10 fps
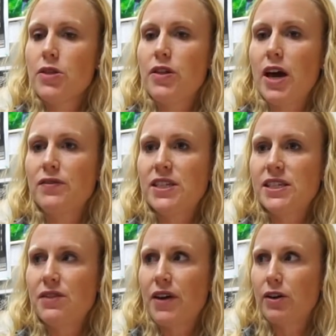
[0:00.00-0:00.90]
The
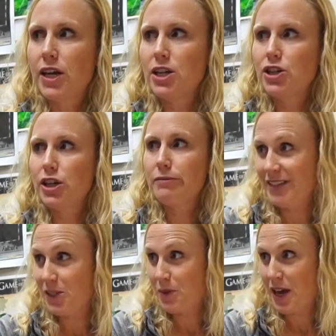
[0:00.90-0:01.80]
FCC Foundation
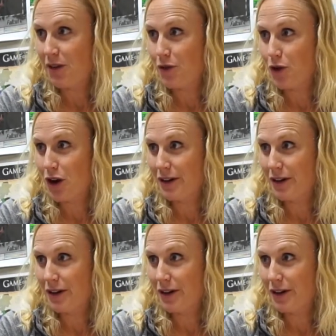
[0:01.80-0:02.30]
is paying for it.